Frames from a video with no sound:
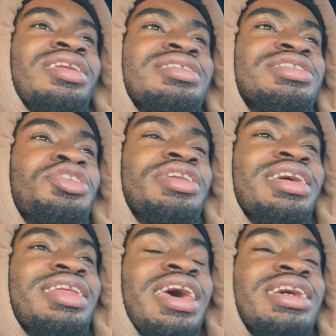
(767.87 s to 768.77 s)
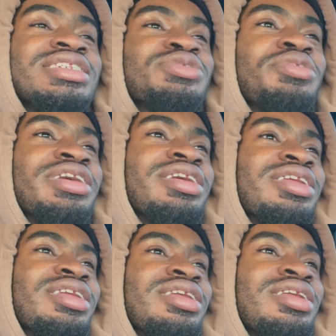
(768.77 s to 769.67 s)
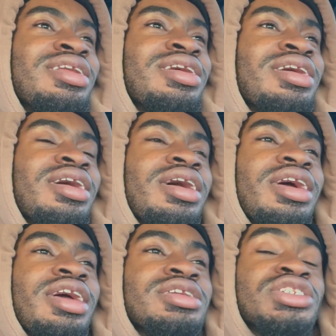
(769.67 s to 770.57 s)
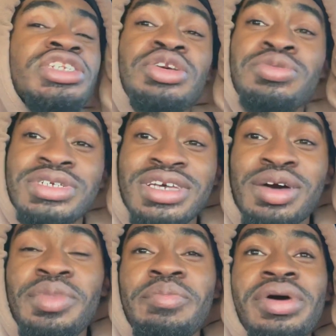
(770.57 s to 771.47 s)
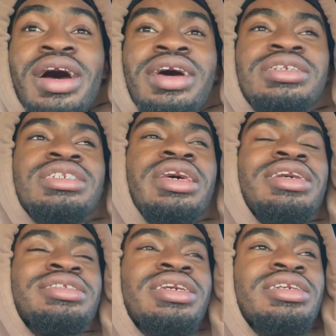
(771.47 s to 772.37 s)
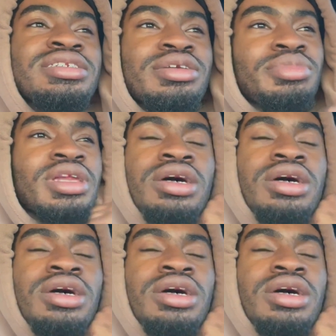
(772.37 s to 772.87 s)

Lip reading: So then that's when she was coming by and she had said something.